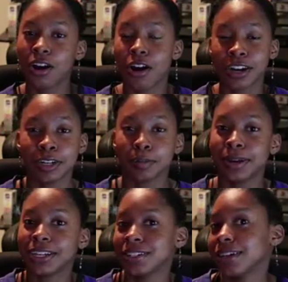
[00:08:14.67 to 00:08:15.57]
are your
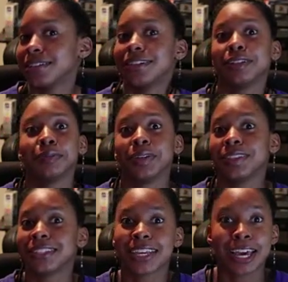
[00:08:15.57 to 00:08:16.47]
paychecks going to be
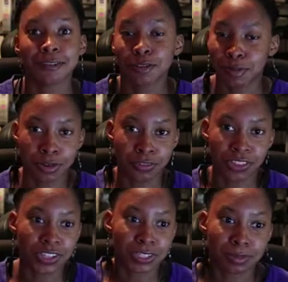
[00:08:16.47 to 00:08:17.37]
the same for both
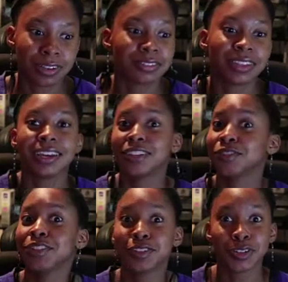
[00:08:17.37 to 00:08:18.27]
of those months? The answer
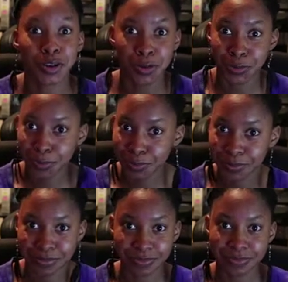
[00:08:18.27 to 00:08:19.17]
is no.
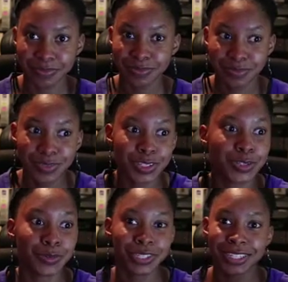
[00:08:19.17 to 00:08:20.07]

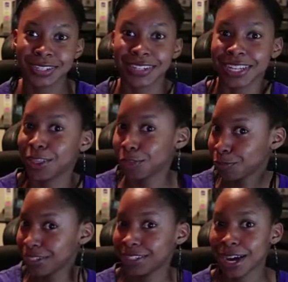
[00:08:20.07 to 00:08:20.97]
You will still get
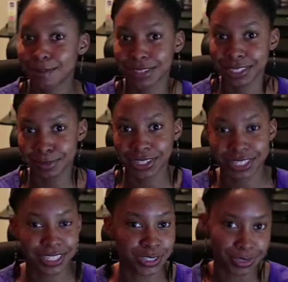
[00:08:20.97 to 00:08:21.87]
3 times as much
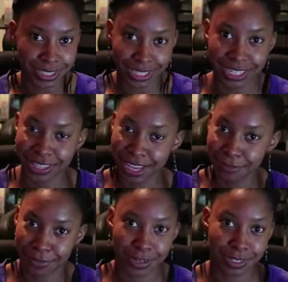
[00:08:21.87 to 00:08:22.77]
as you did in
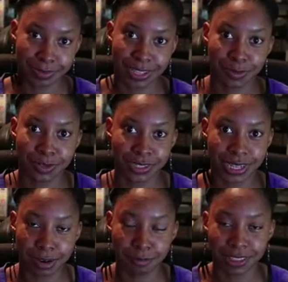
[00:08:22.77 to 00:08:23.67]
that first month where you
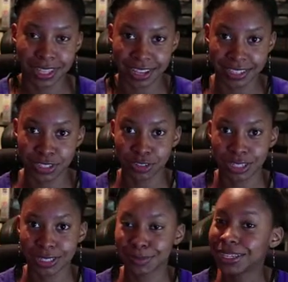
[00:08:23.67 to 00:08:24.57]
got 1,000
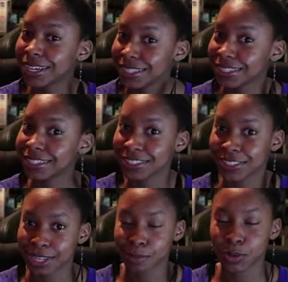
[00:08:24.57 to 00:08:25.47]
streams, because it is a
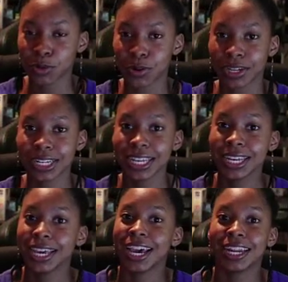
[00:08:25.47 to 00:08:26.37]
stable coin
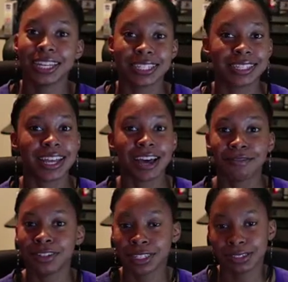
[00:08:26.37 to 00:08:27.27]
and it's not
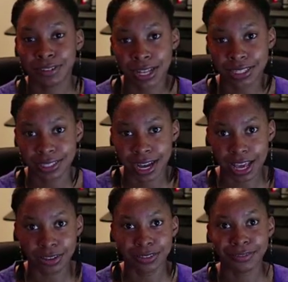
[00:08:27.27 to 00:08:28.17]
very
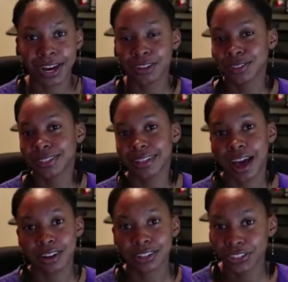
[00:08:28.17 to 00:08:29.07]
volatile. The value is
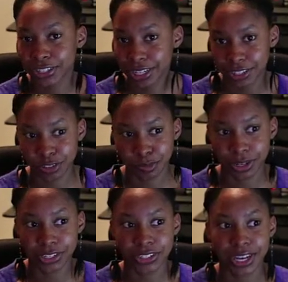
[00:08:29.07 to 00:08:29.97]
not going to change
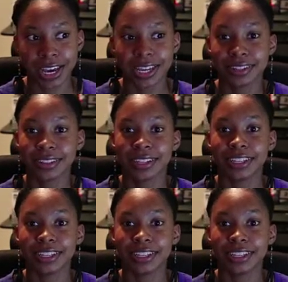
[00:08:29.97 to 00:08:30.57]
much, and